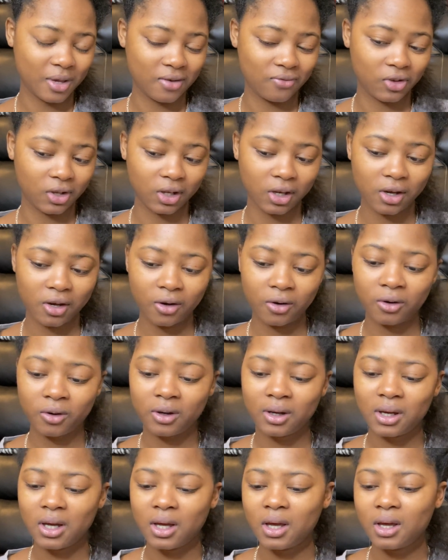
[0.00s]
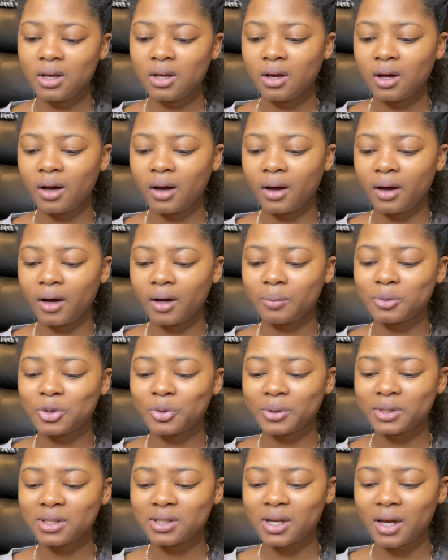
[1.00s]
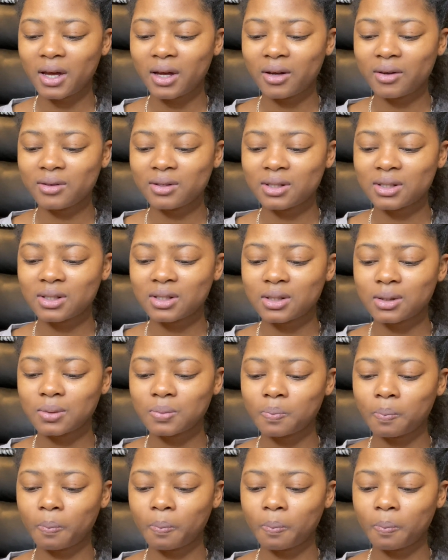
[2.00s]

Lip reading: video. Twist outs,